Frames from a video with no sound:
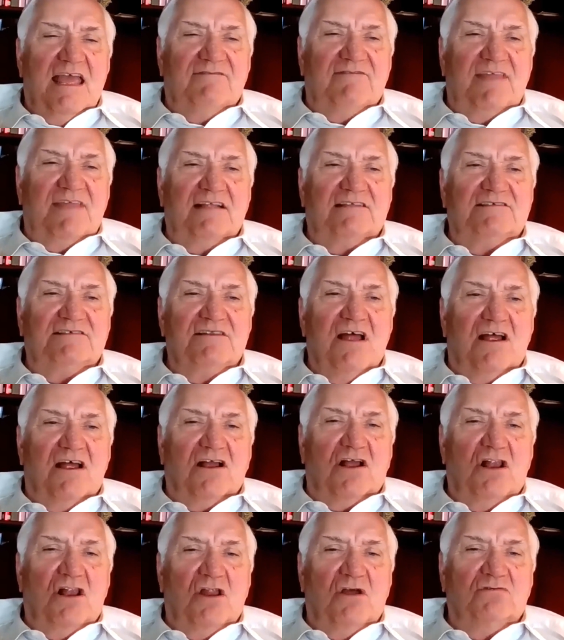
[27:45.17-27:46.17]
If that's
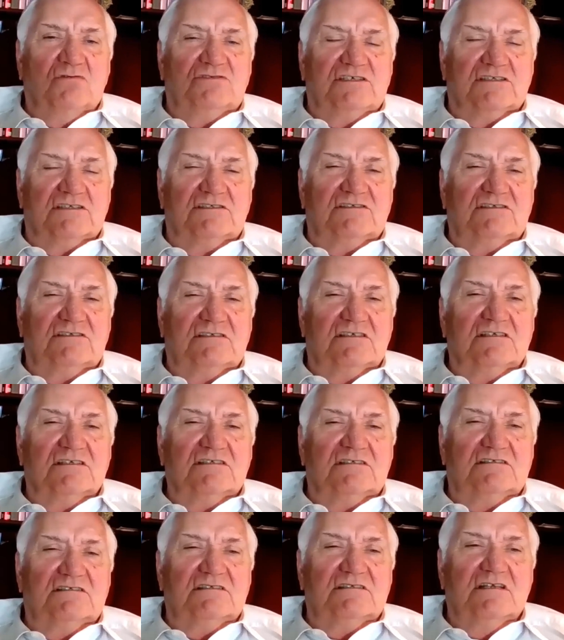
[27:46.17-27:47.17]
not close, it
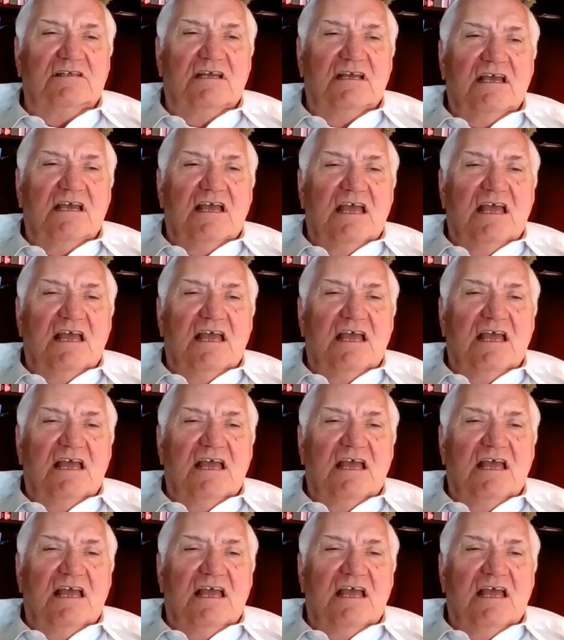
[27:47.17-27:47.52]
is